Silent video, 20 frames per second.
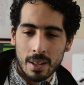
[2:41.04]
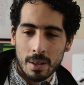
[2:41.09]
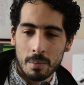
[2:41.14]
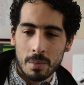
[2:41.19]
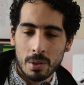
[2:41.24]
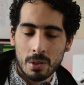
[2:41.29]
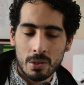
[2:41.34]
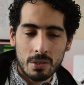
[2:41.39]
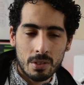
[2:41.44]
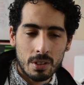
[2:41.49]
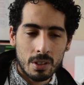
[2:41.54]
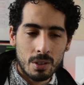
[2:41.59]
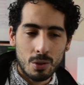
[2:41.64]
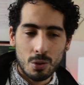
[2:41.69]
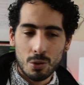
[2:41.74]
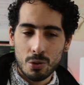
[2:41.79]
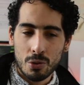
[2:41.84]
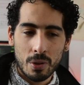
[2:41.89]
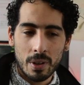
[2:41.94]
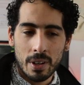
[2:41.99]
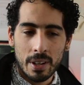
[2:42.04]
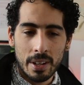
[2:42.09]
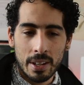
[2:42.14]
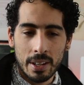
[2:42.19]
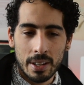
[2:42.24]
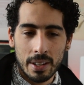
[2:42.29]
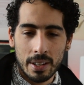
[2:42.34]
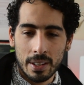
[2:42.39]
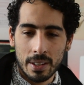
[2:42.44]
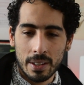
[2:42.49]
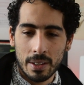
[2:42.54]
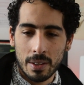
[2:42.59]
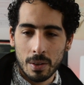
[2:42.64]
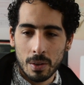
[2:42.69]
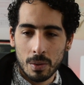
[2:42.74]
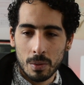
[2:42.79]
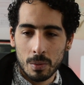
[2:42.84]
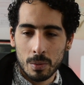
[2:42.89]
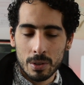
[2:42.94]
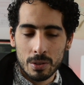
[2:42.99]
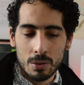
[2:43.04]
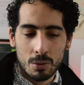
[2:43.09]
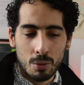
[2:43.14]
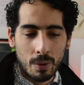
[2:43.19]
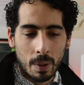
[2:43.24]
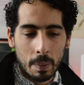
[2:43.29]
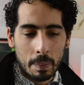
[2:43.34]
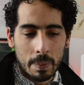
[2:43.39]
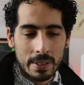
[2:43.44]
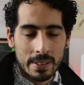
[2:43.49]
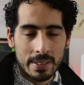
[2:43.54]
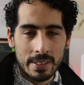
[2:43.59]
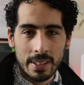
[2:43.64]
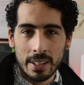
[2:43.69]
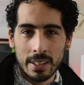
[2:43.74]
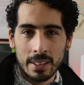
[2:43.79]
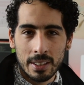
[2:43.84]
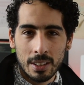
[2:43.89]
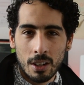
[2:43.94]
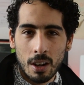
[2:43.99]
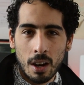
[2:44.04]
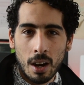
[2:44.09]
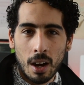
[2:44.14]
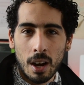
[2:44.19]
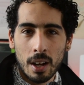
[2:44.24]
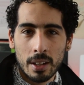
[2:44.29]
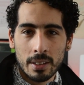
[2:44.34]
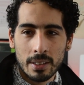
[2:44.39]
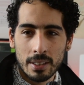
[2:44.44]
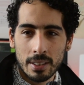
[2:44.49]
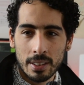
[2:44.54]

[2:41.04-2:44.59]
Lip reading: because it usually was to represent God